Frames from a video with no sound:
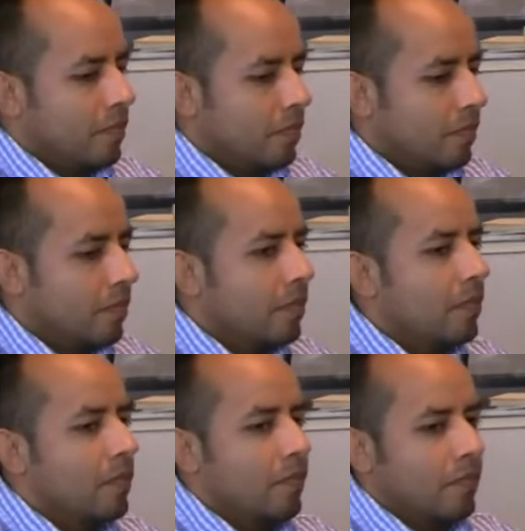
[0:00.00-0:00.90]

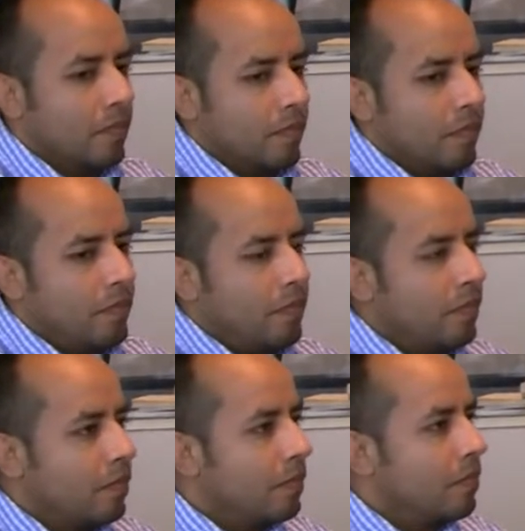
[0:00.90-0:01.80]

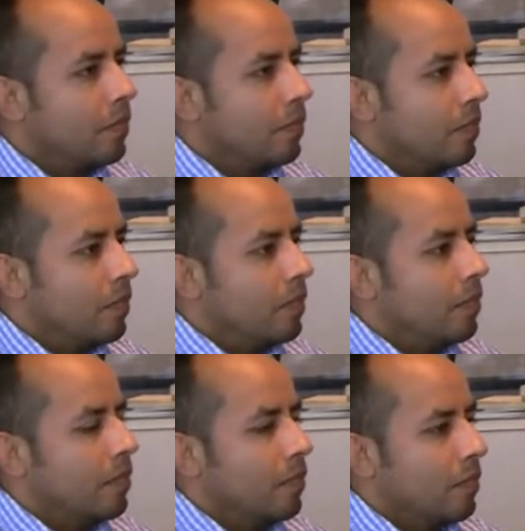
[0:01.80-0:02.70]

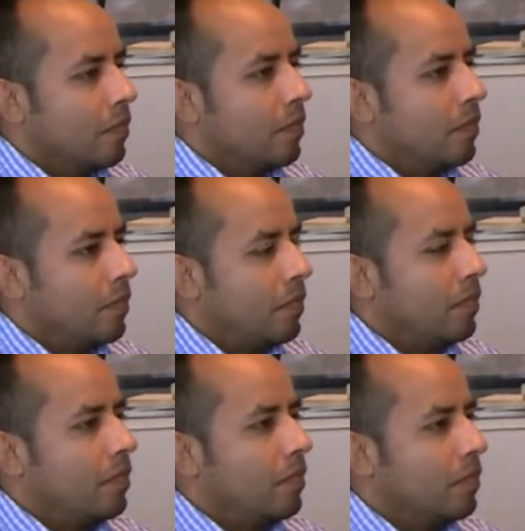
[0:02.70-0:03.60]

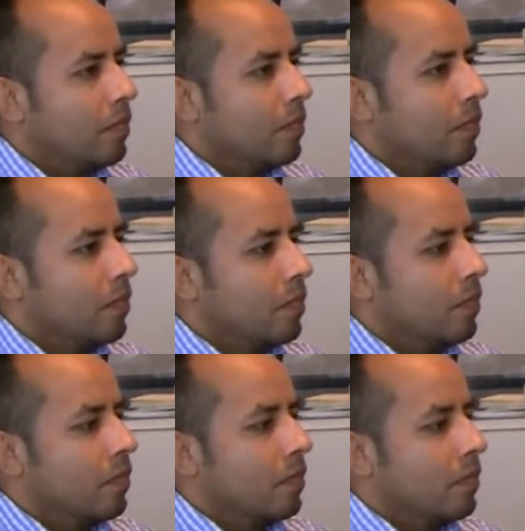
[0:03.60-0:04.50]

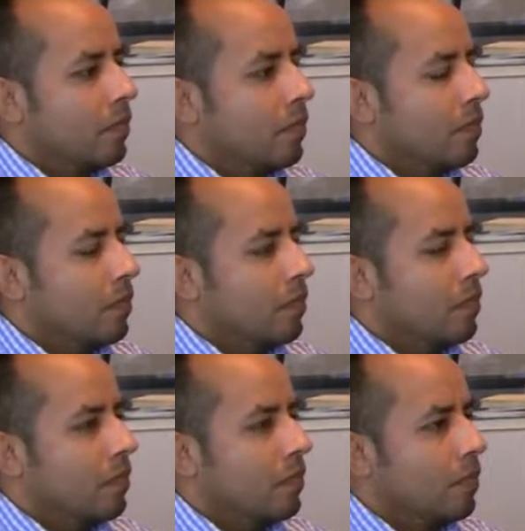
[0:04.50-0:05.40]

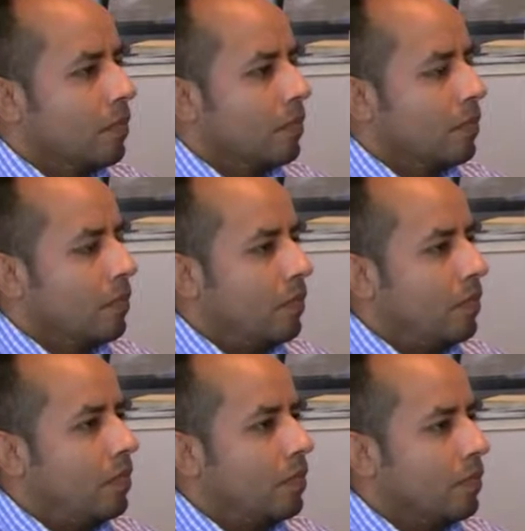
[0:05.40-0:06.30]

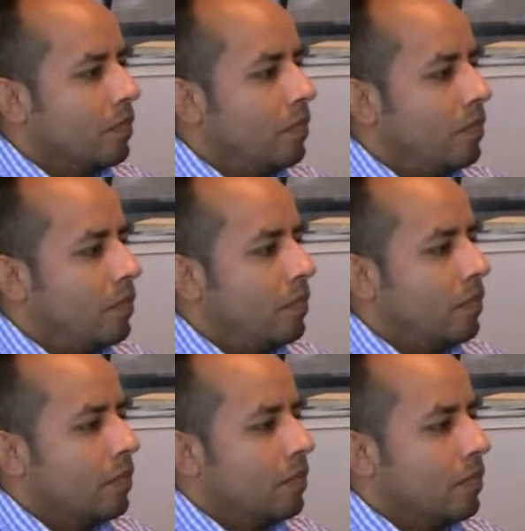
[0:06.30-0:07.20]

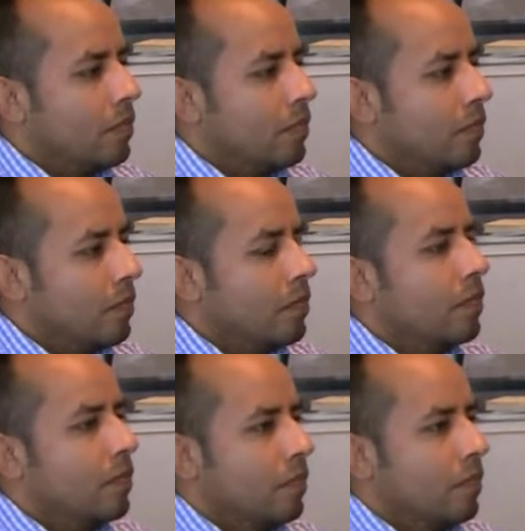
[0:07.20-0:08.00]
This person isn't speaking.